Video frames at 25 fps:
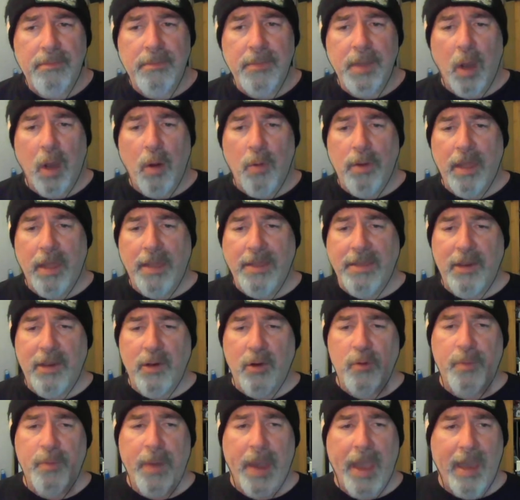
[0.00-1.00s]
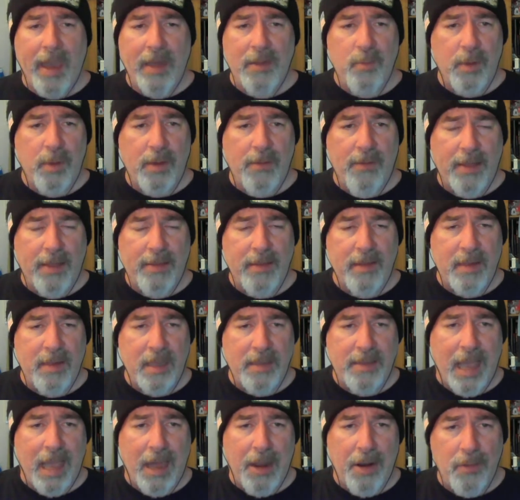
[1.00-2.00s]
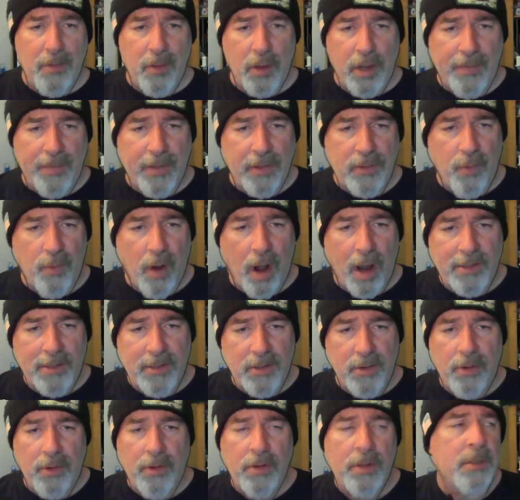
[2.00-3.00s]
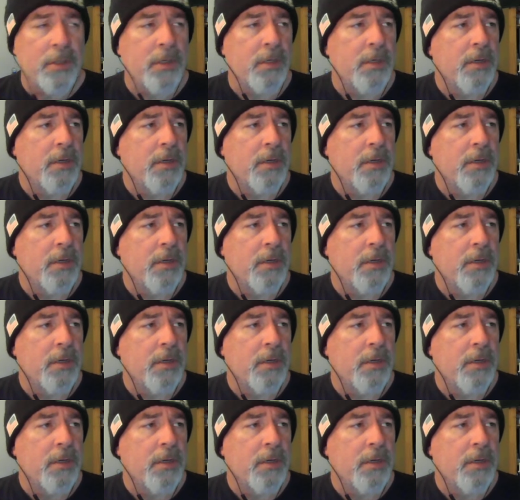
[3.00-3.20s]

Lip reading: in years past, we've had to sit down and look at this roster